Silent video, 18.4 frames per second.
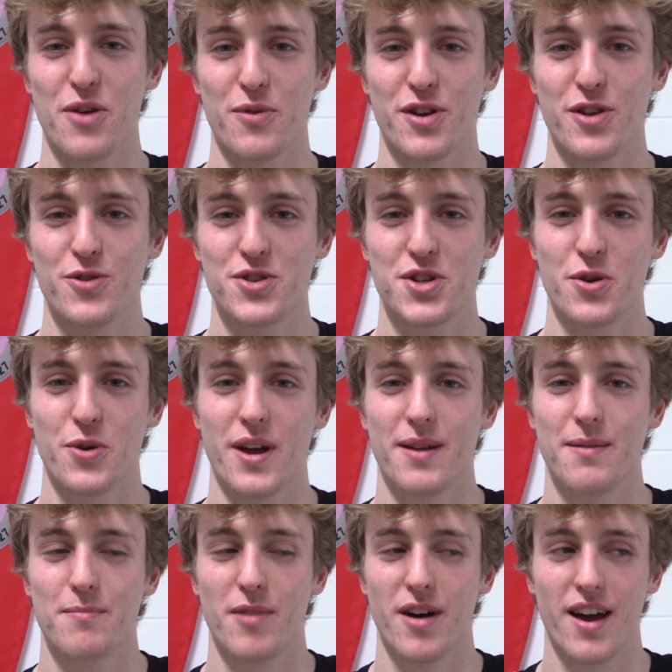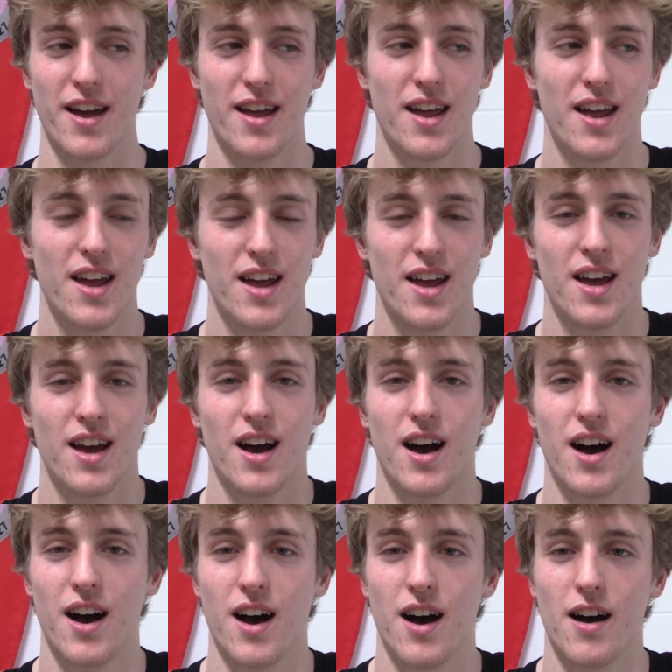used to it. But
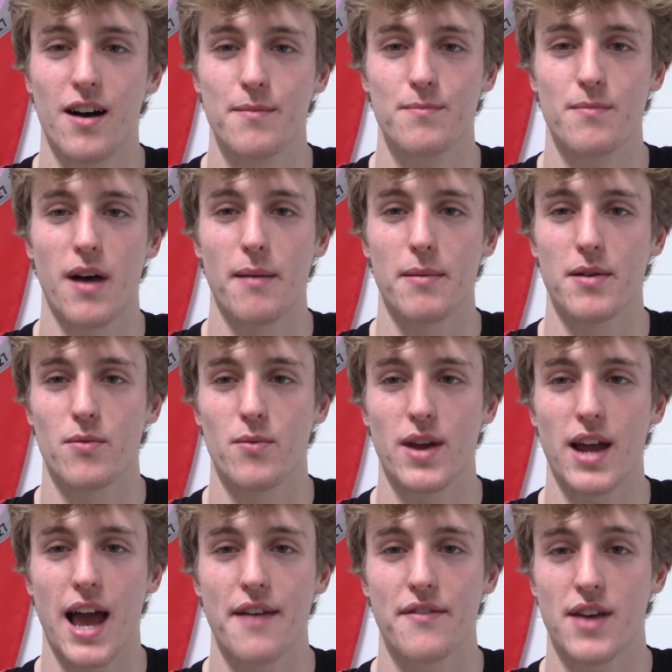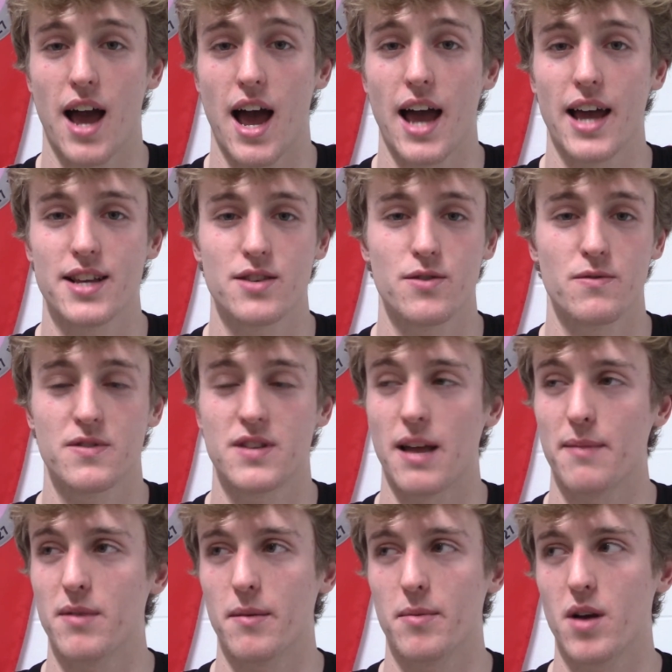um, I mean, we have guys who've
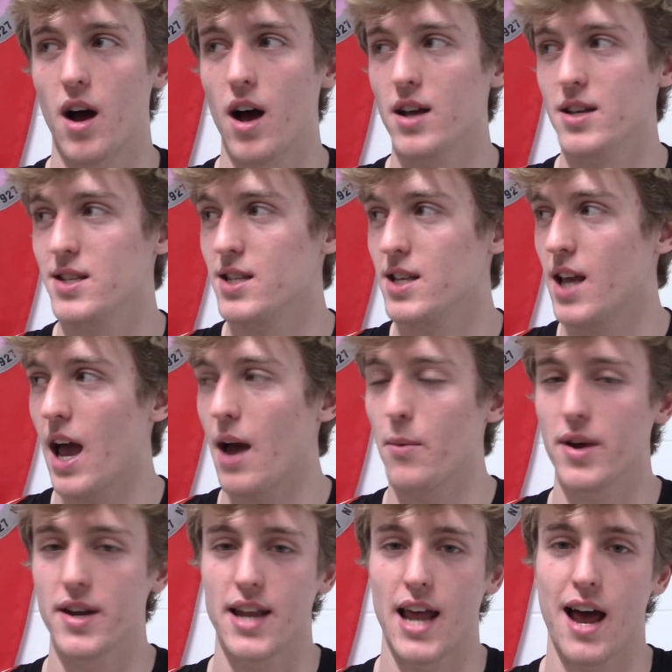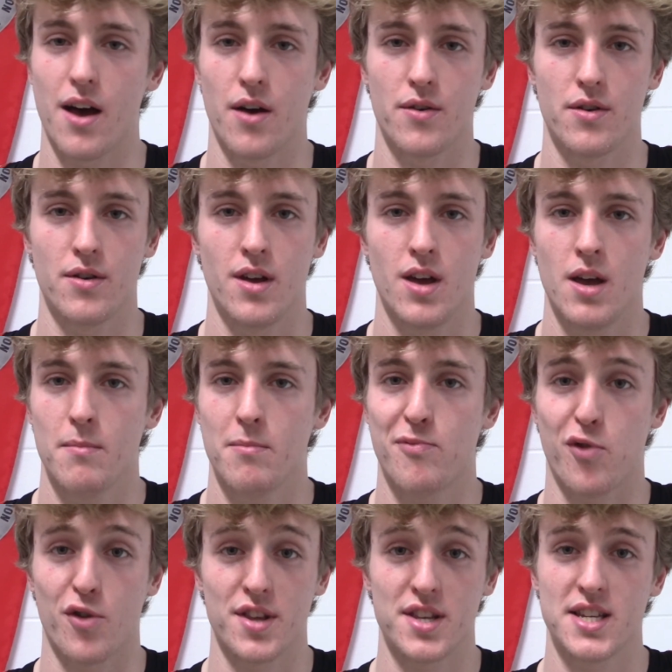stepped up constantly. I went down
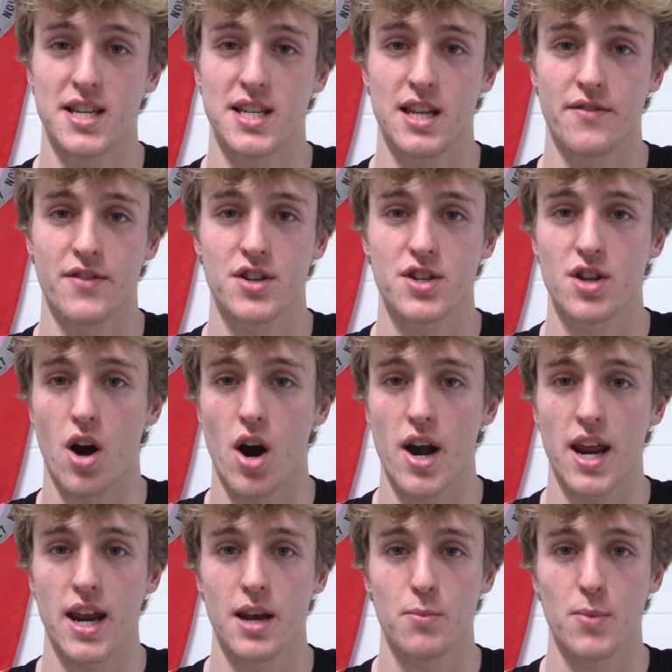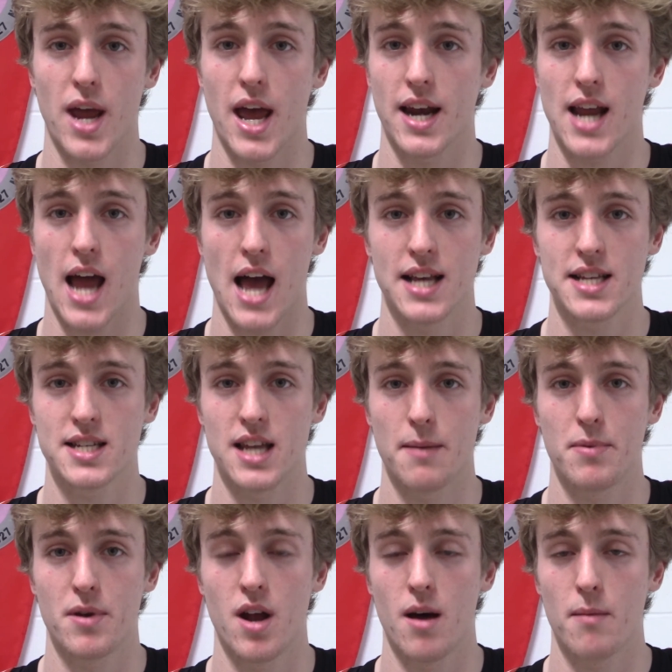before the season even started, and we had guys
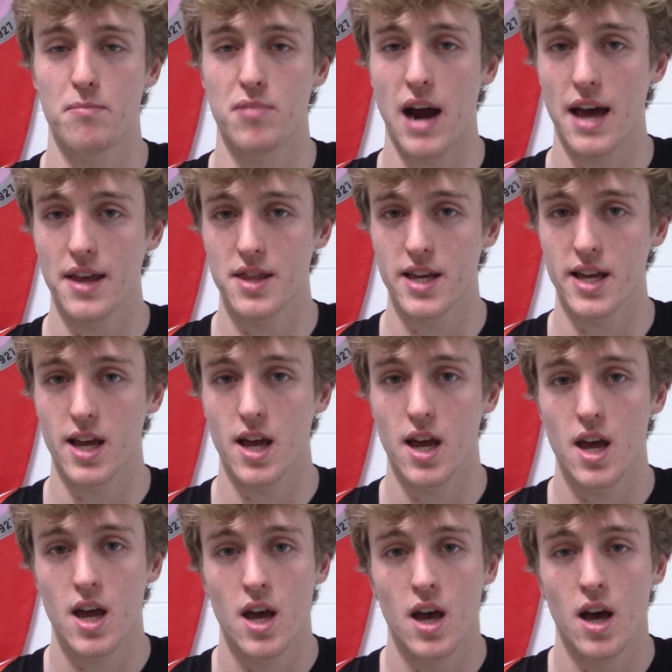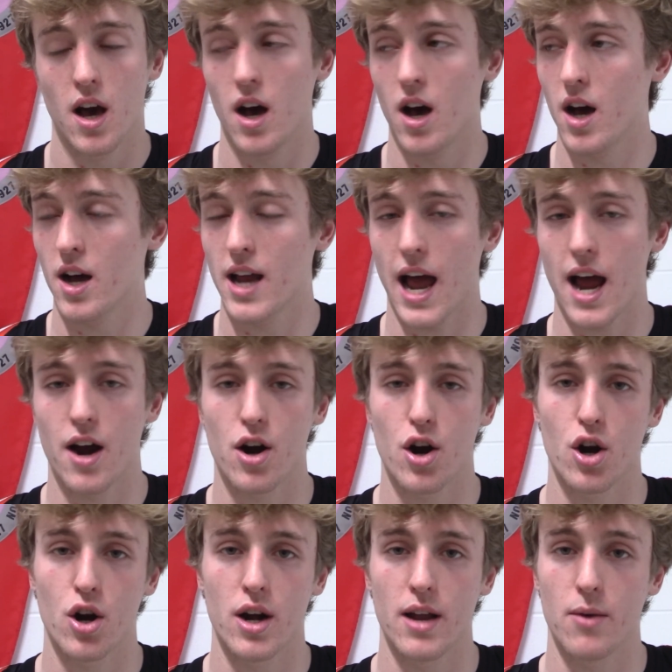stepping up. Bradley uh, got
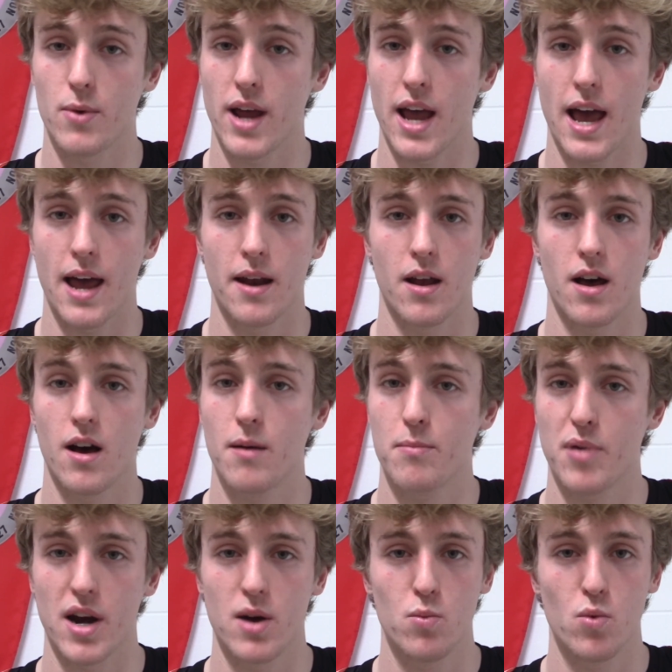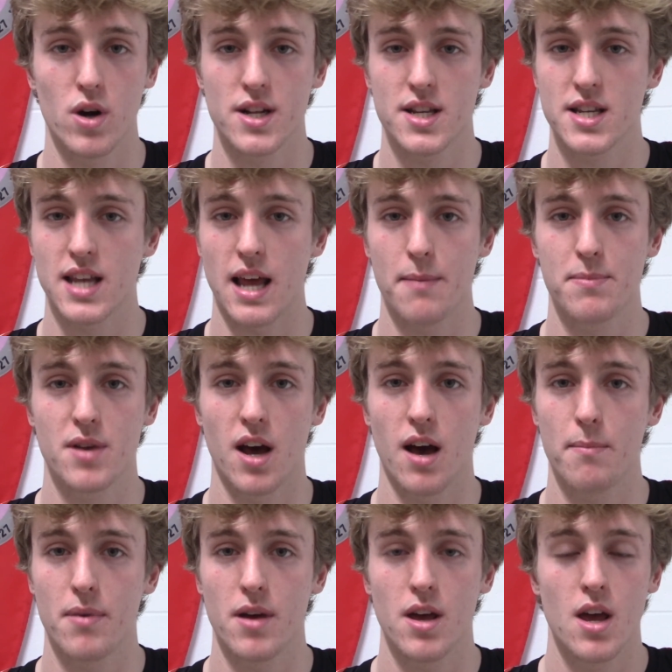hurt, and we had uh, Braden Woods stepped
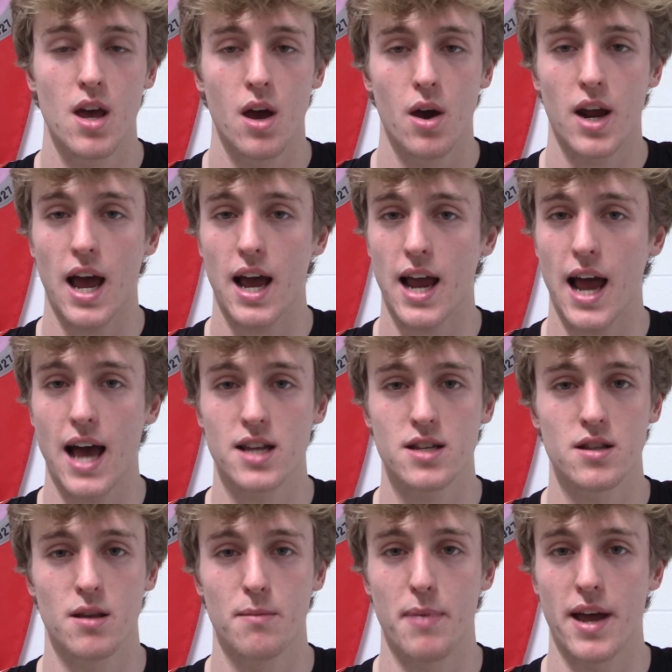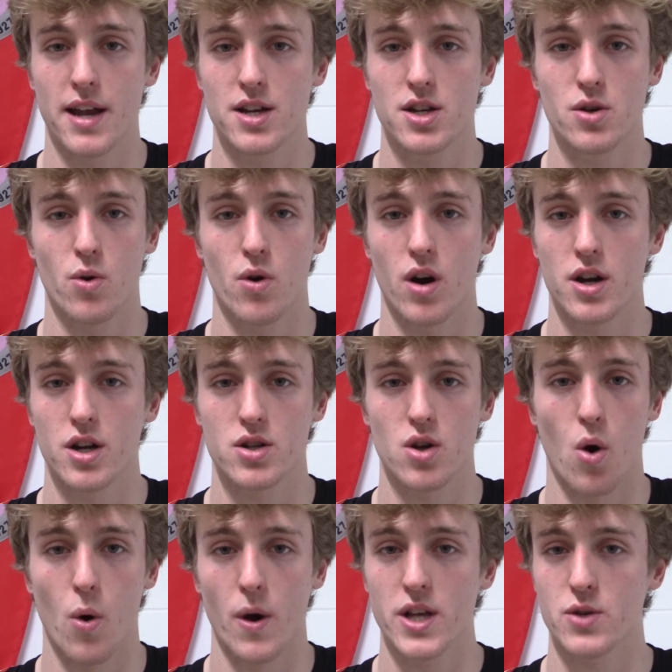up. Got guys on the bench who are just
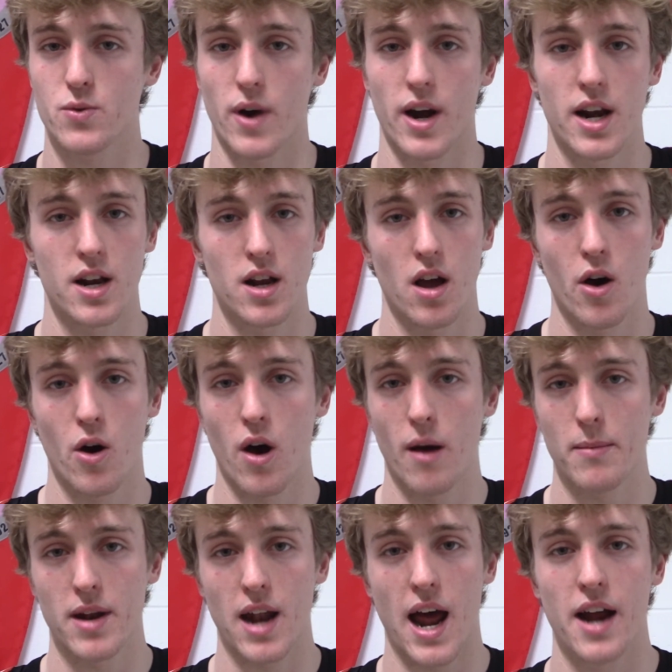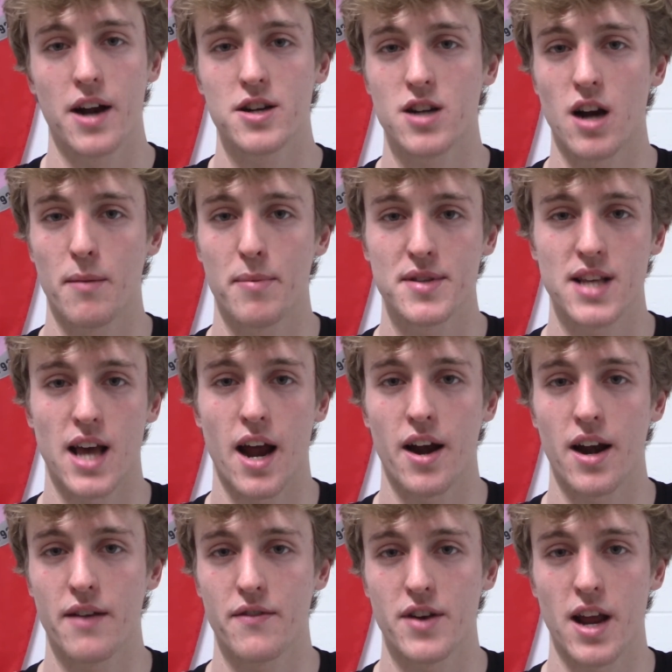always ready to go. I mean, iron sharpens
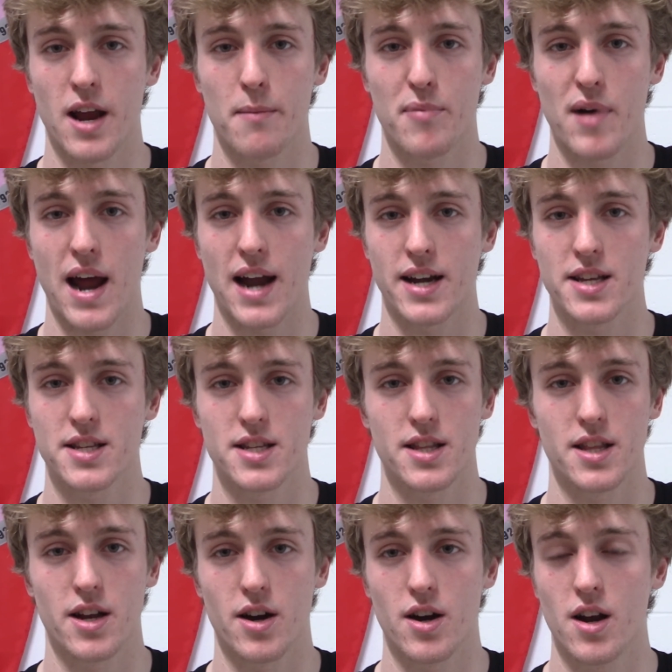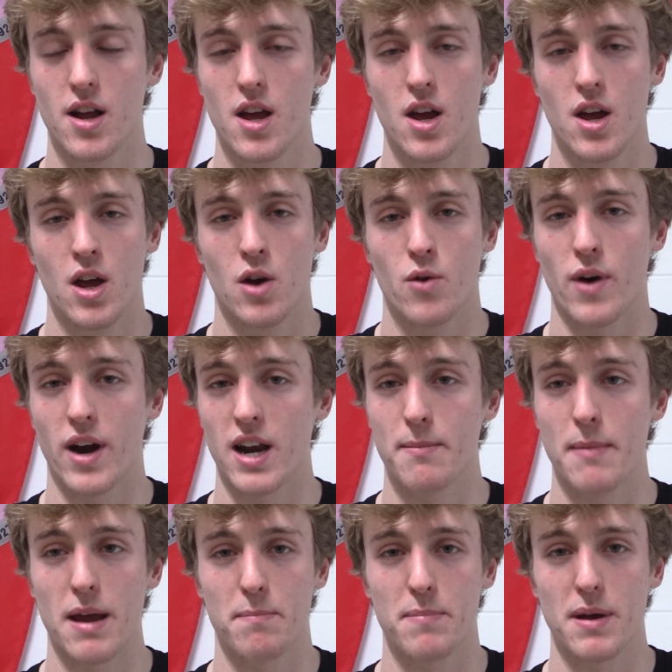iron every day in practice, and they're ready
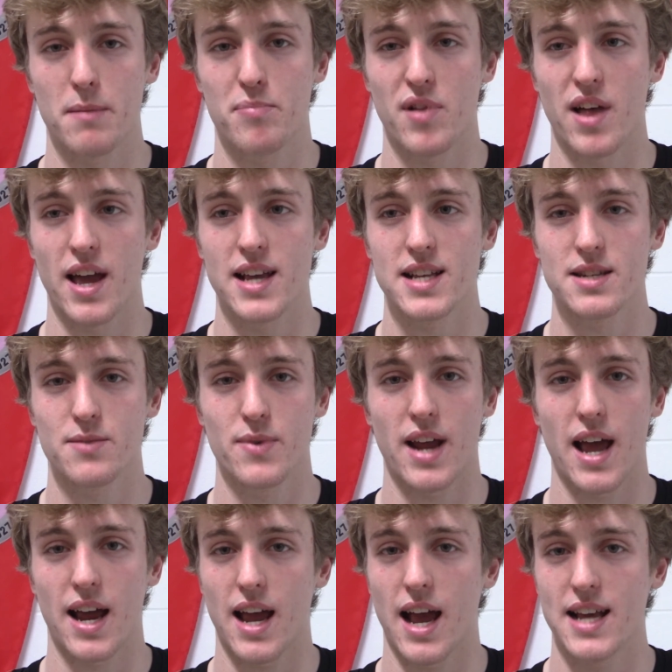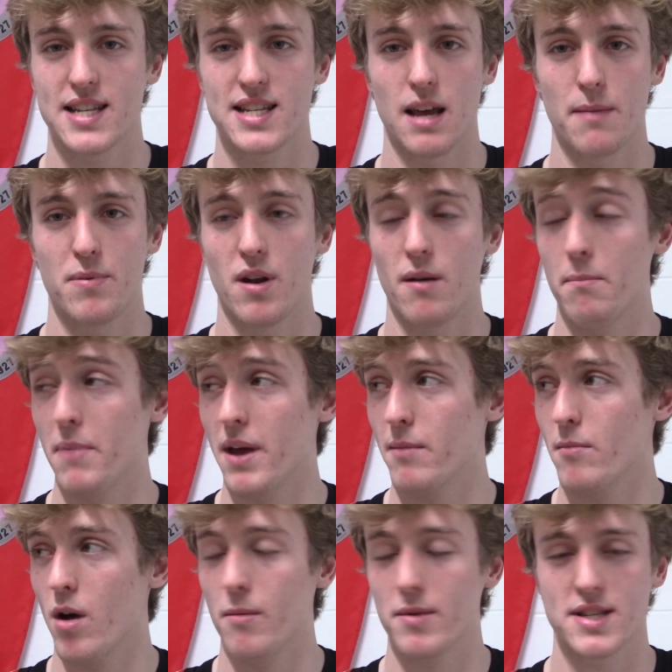to make big plays. And we got guys stepping up
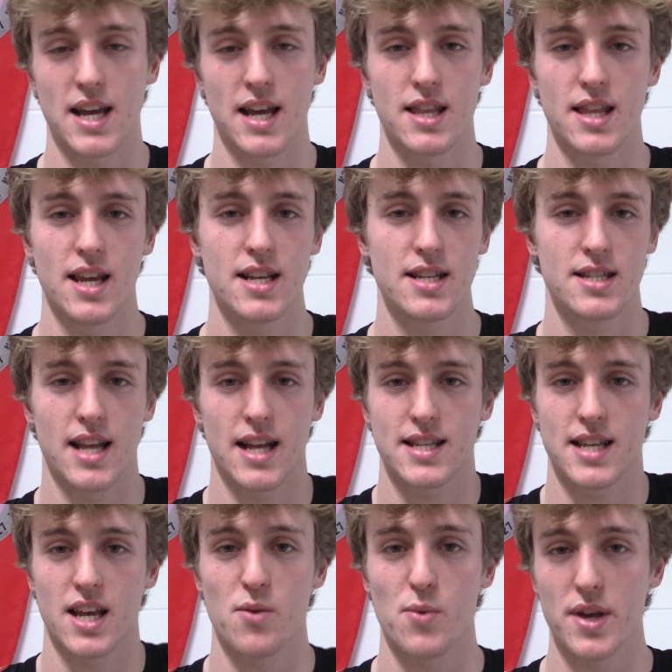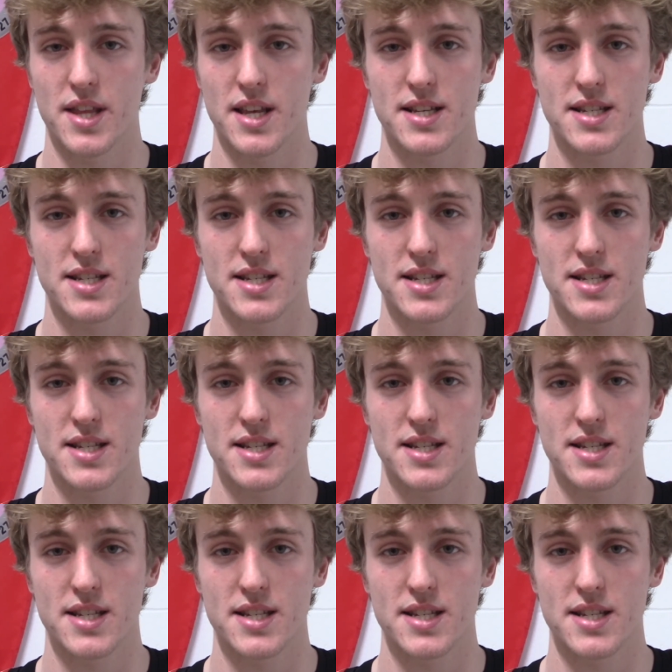big moments like these, and that's how you win these